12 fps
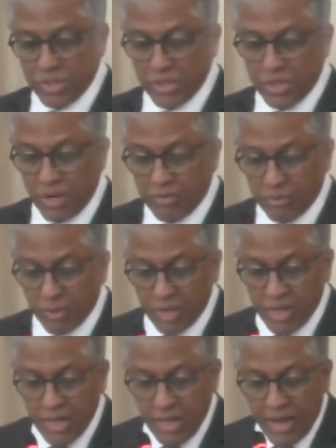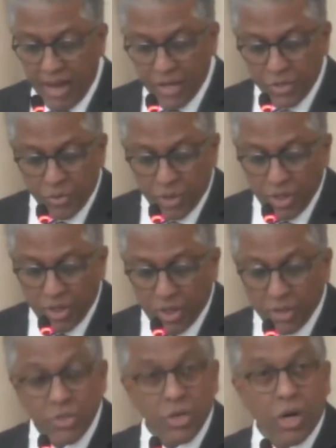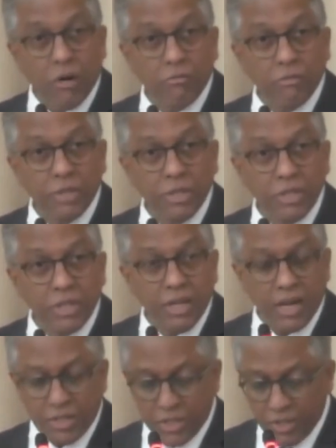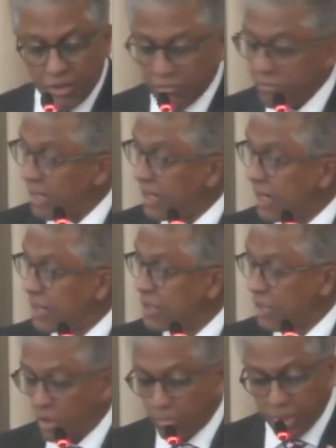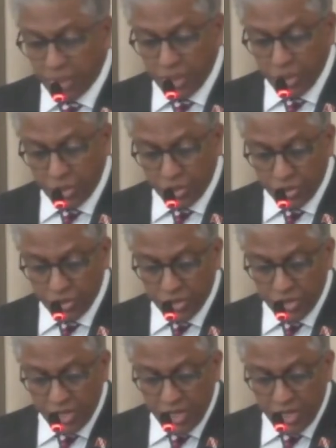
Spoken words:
this government has regard to our international financial obligations.